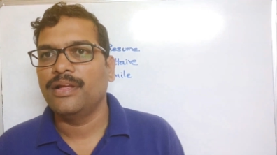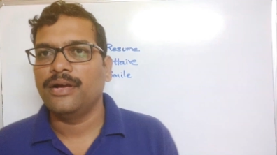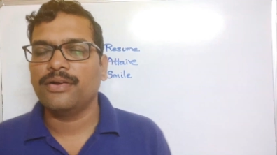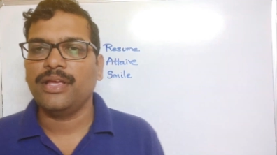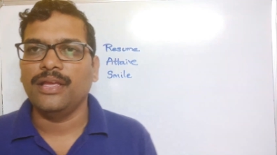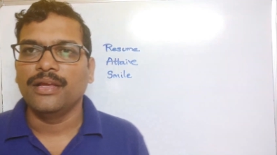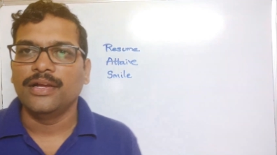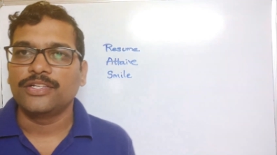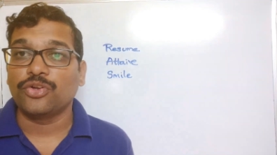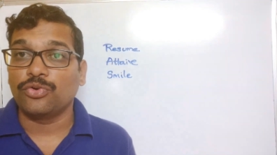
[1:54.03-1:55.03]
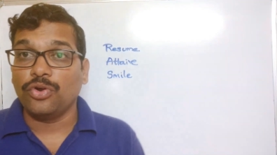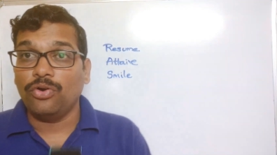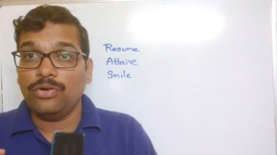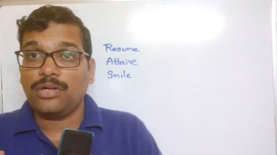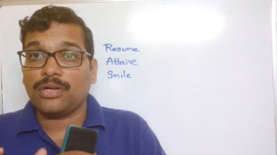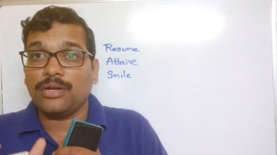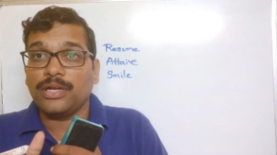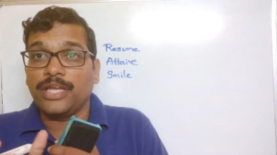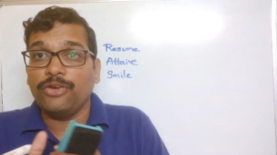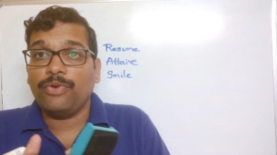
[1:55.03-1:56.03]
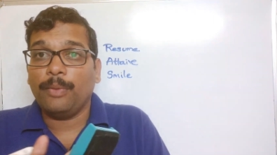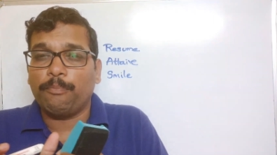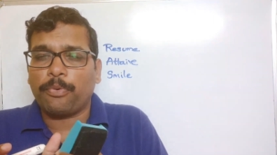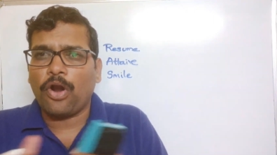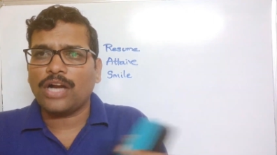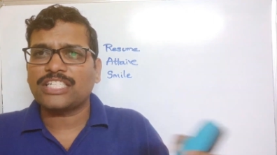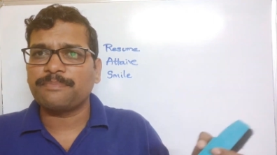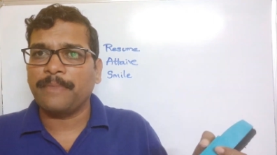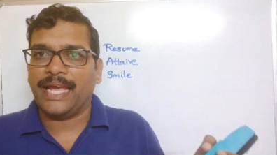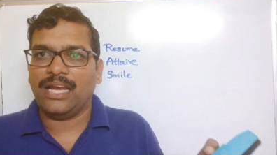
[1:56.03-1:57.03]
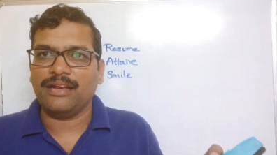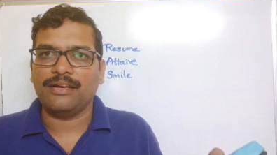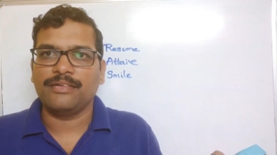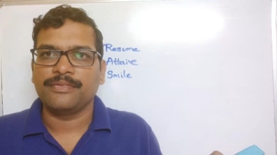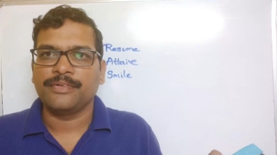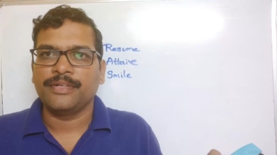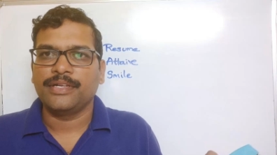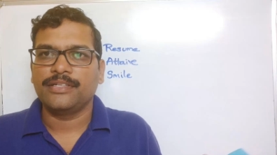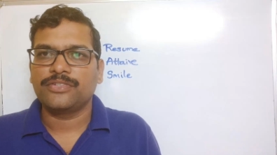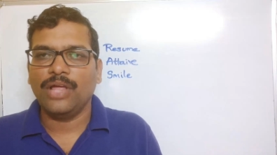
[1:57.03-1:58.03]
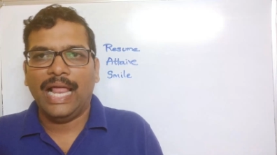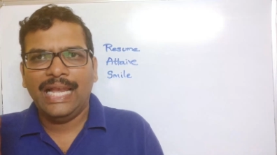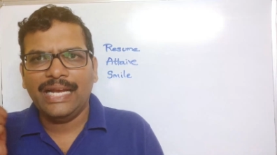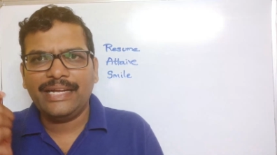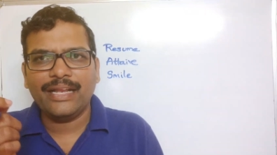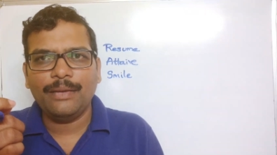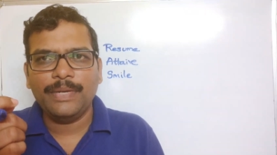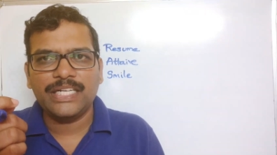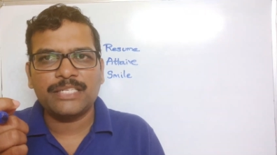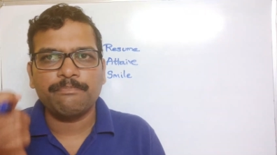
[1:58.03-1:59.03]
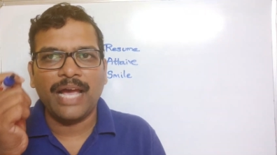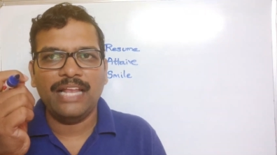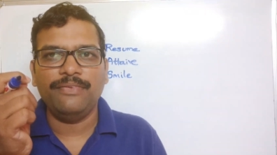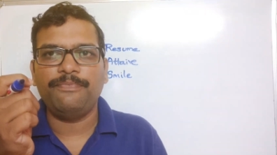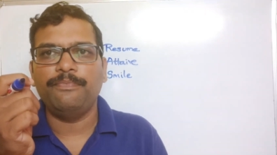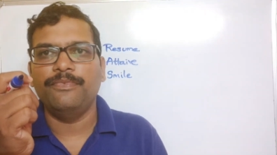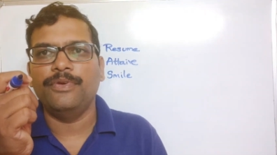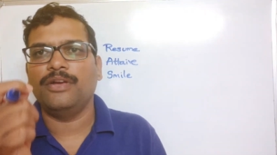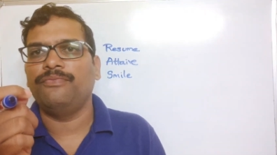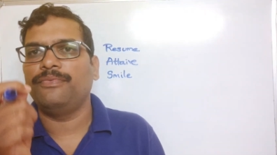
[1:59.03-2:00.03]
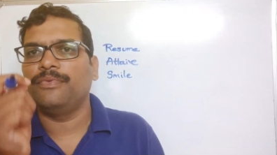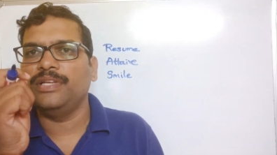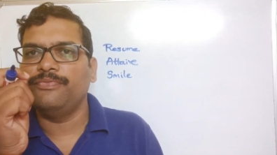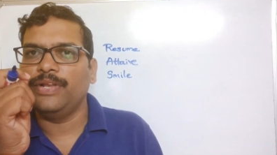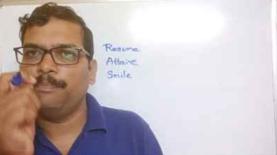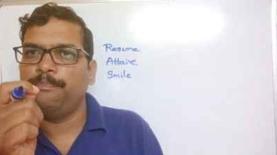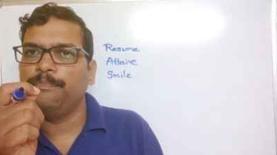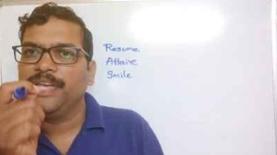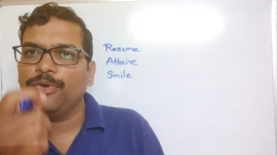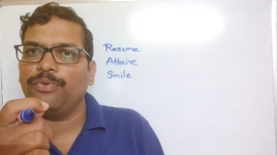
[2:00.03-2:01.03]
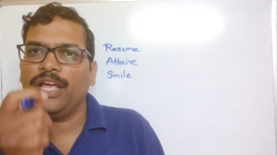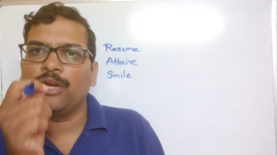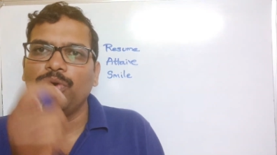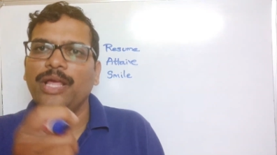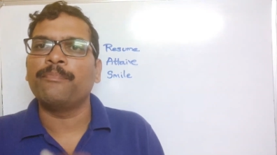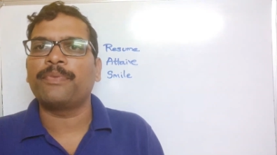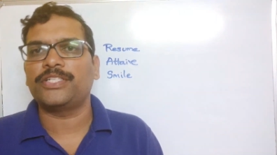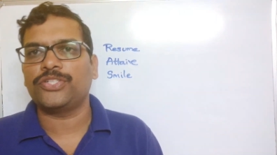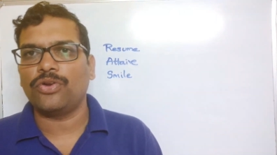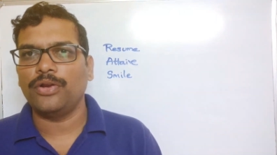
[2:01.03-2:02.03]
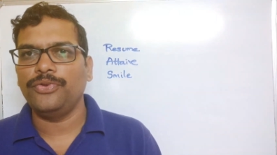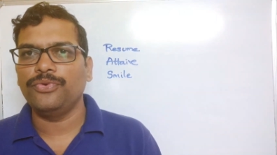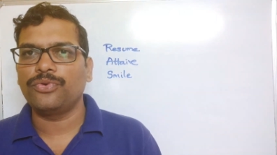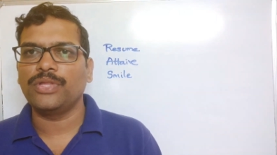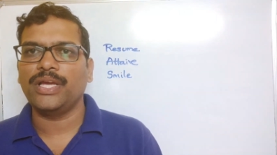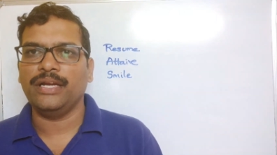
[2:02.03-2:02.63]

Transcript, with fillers: Okay. So, don't give a broad smile. So, a little bit smile will give a good impression on you to the